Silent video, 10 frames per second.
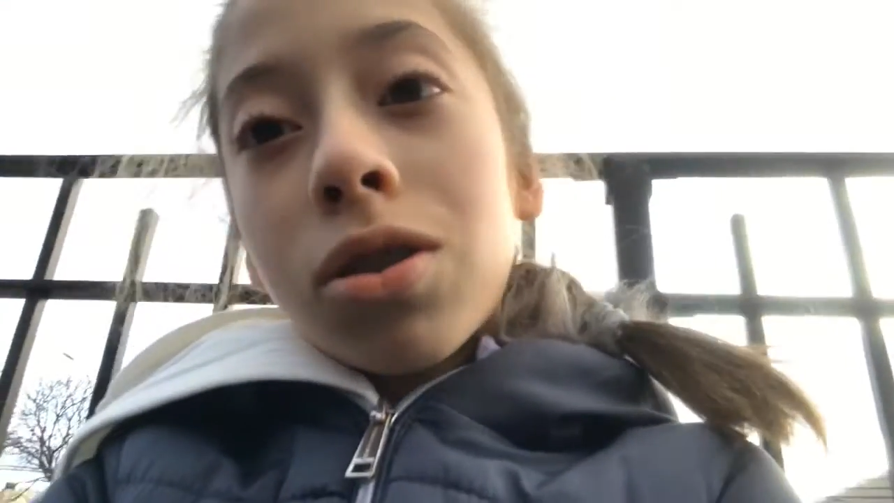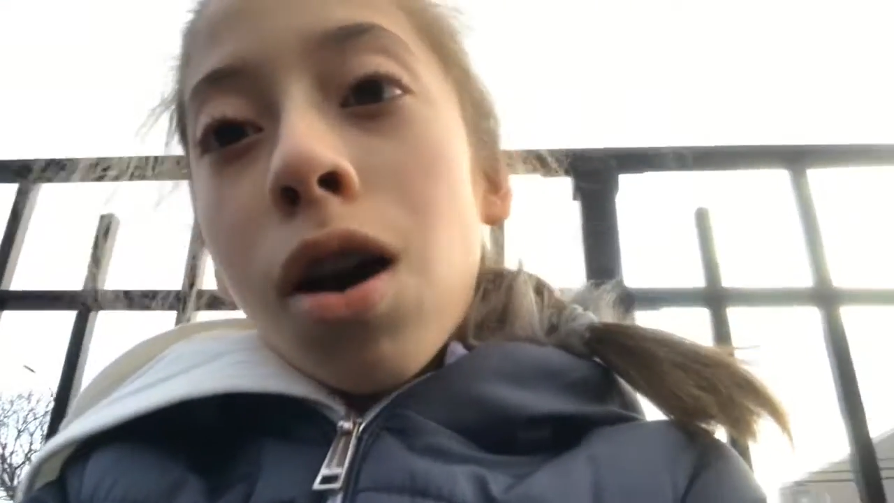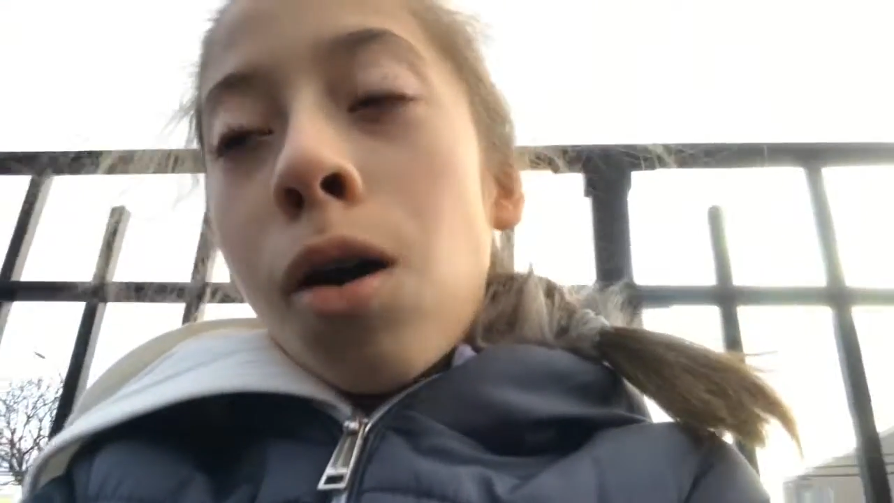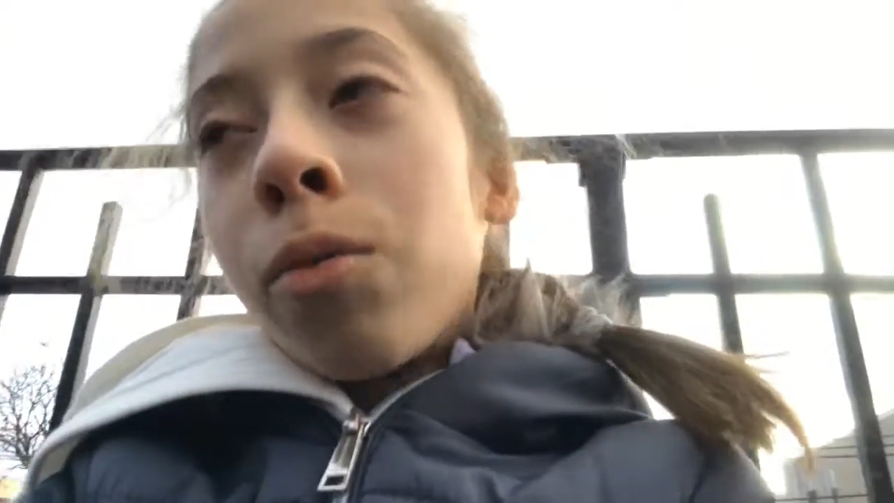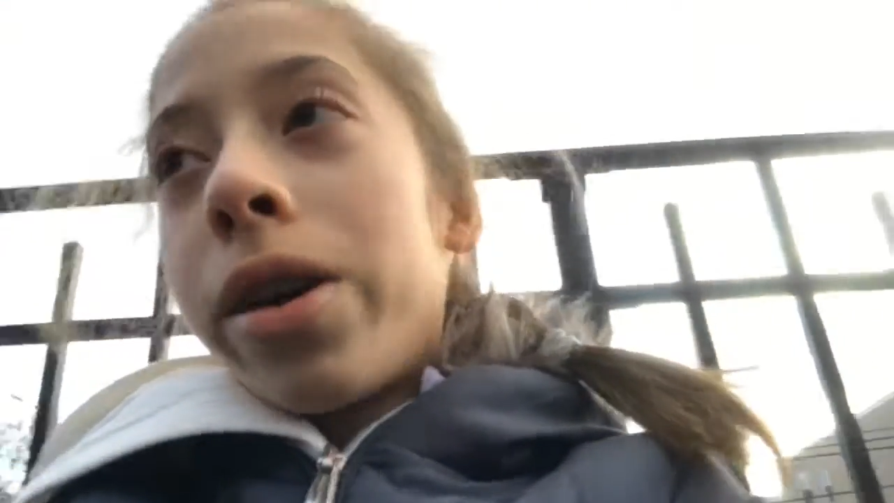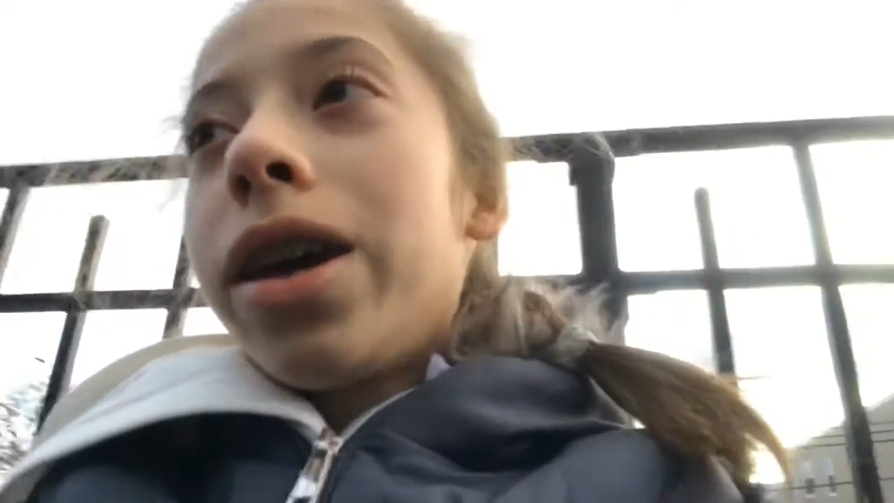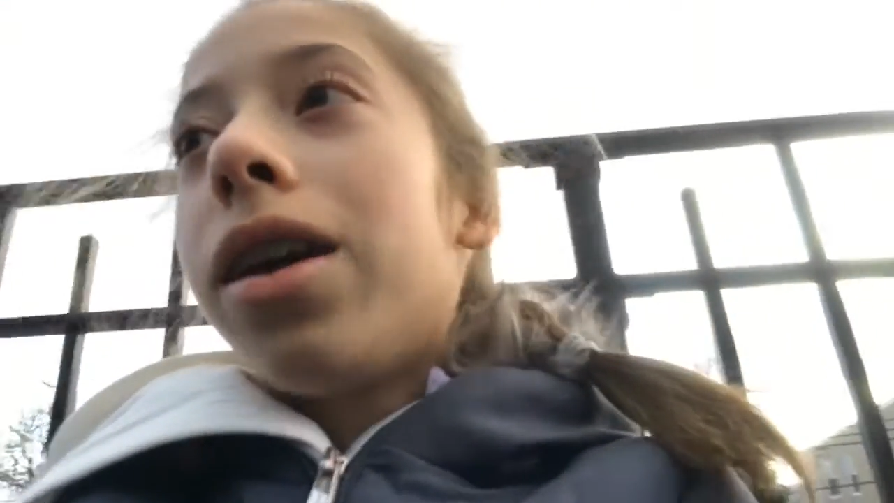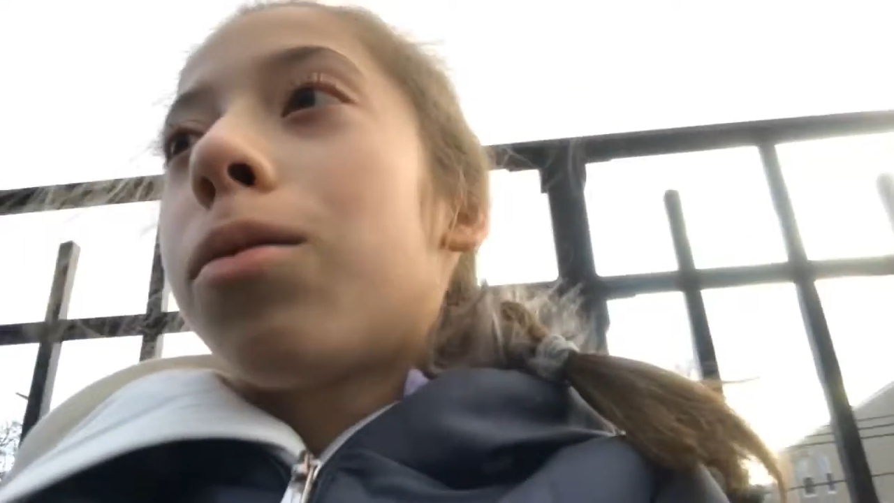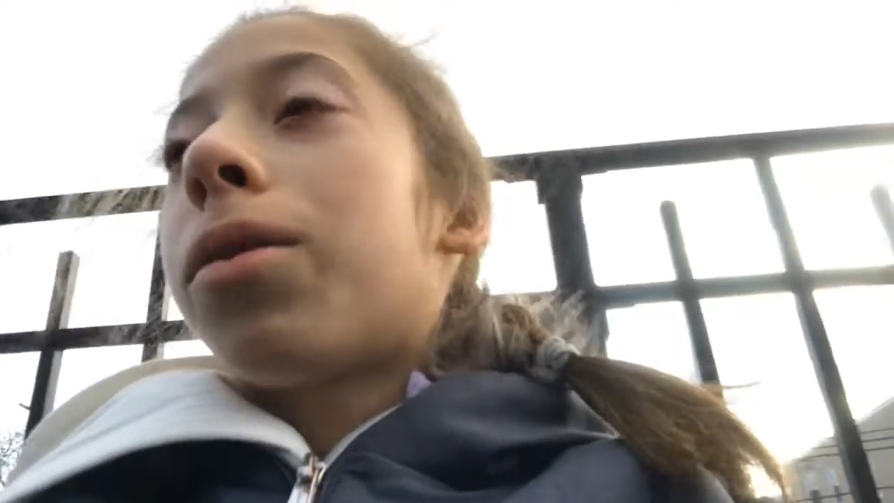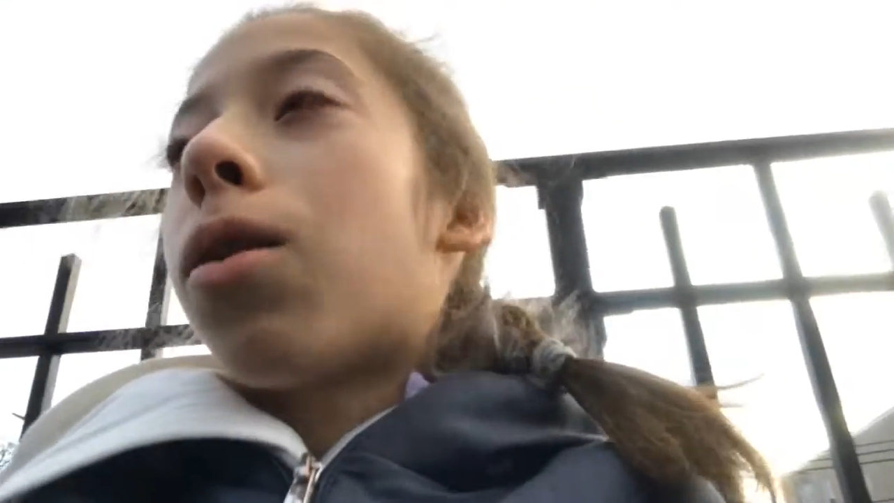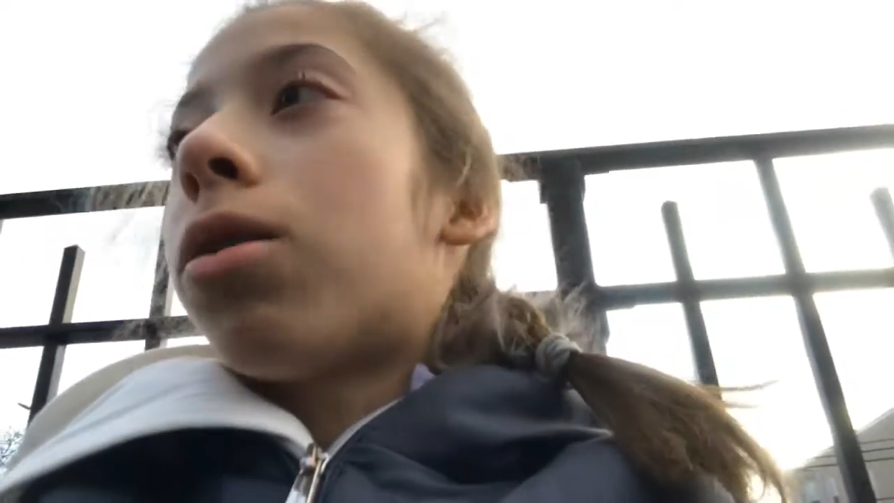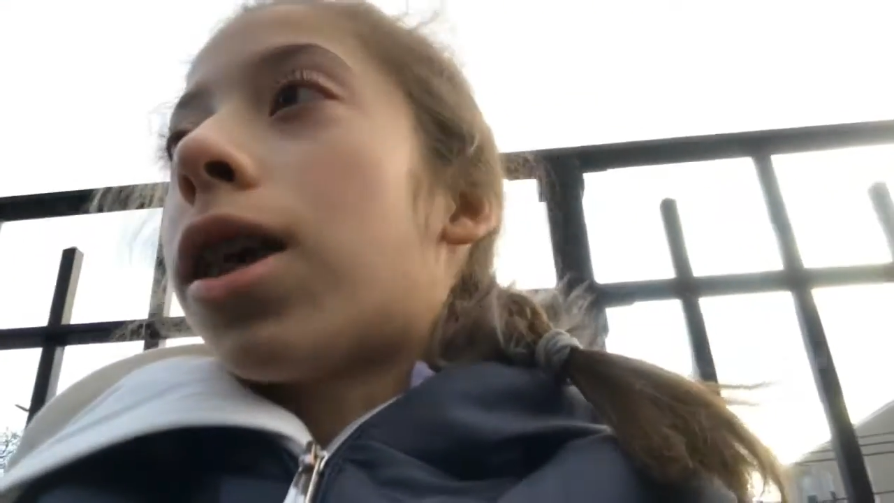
so we don't